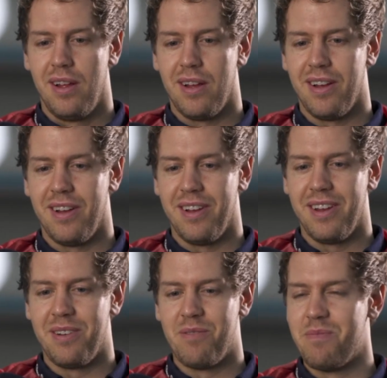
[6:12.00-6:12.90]

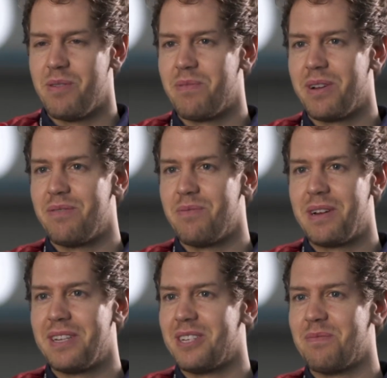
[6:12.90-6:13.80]
And I remember
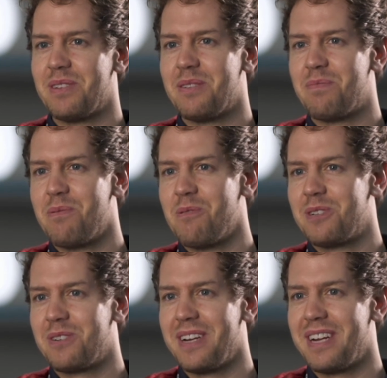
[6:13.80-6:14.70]
everybody jumped in the pool
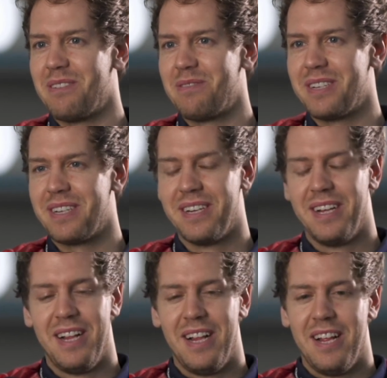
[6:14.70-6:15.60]
straight after.
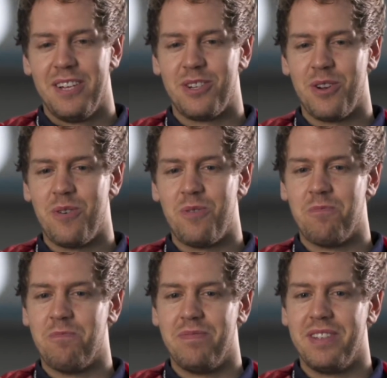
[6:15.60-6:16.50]

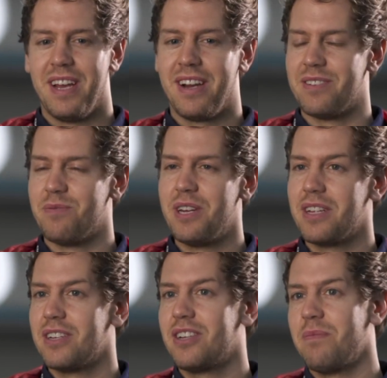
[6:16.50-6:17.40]
So yeah,
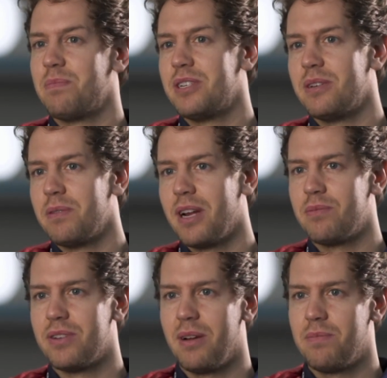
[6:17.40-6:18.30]
winning the championship in
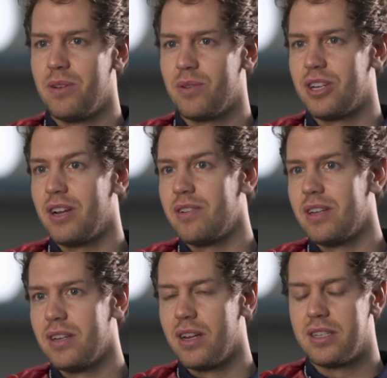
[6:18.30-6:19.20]
Abu Dhabi, or
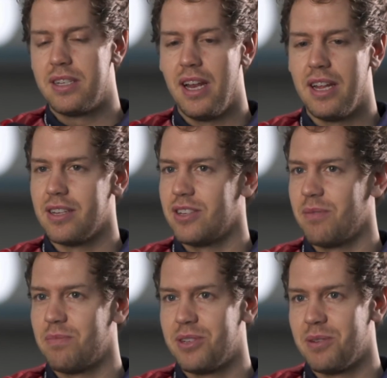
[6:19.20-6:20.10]
generally sealing the
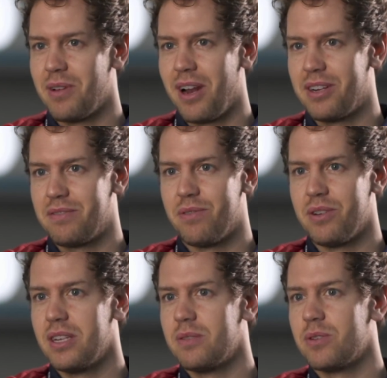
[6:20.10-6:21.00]
championship the last 4
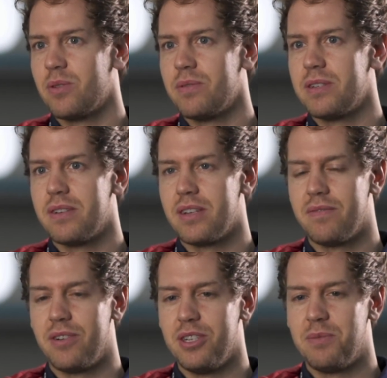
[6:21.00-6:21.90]
years, was always
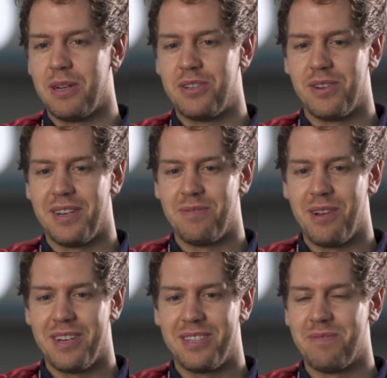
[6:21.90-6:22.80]
very special, and
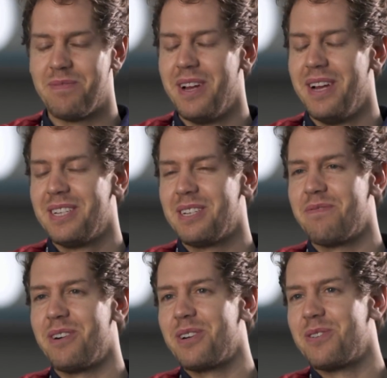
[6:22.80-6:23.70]
we had some
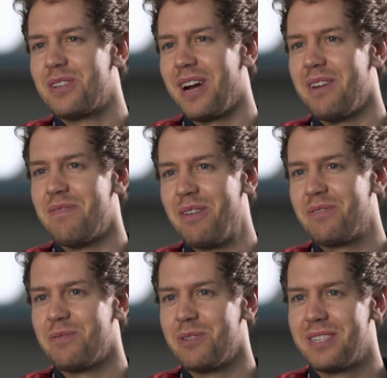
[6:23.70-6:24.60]
very good time
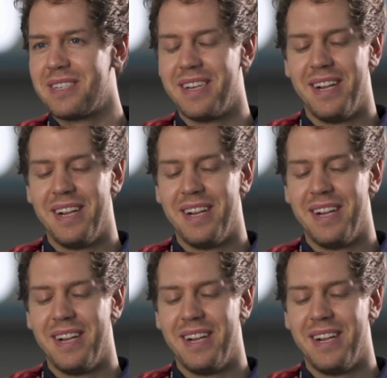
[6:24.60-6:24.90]
afterwards.